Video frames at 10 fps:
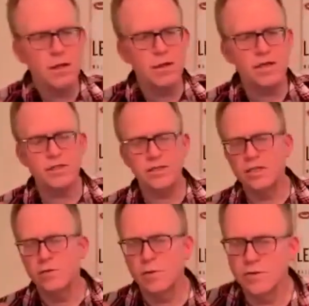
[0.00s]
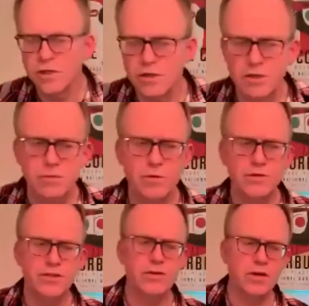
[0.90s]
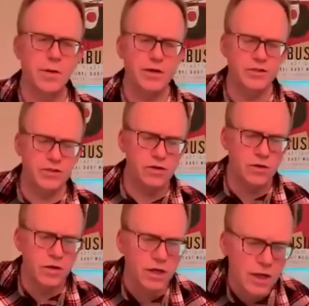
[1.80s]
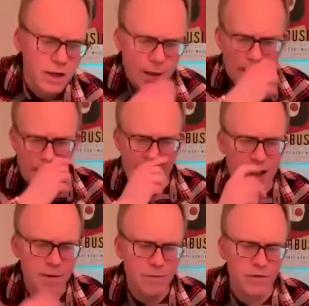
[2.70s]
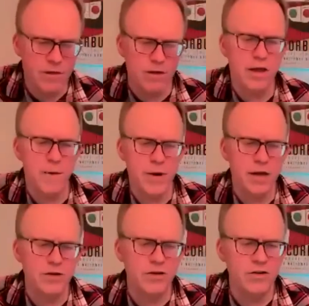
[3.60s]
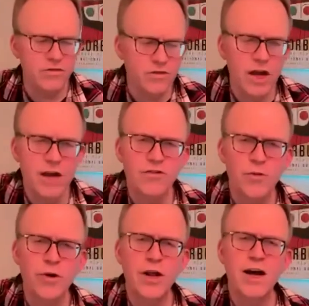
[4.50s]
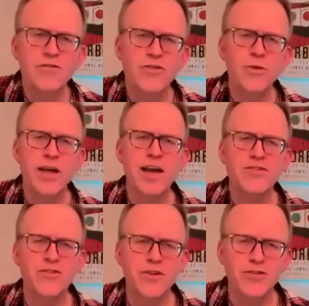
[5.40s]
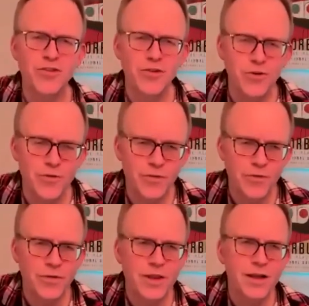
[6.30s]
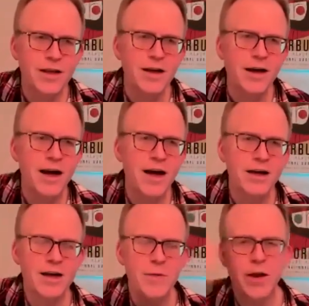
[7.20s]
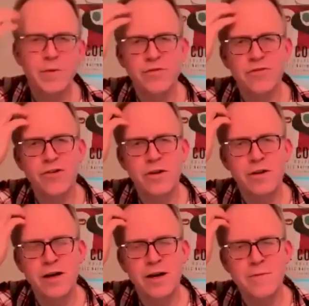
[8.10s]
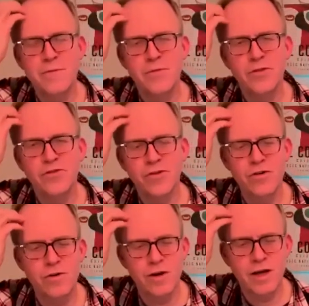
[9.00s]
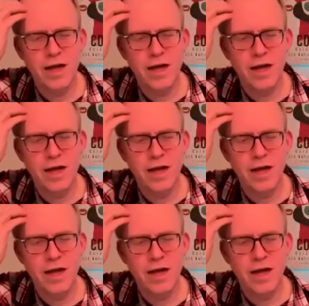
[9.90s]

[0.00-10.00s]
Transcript: let's see, what was I talking about? So yeah, a bit of news. So we're going to have some guests on the show coming up soon. So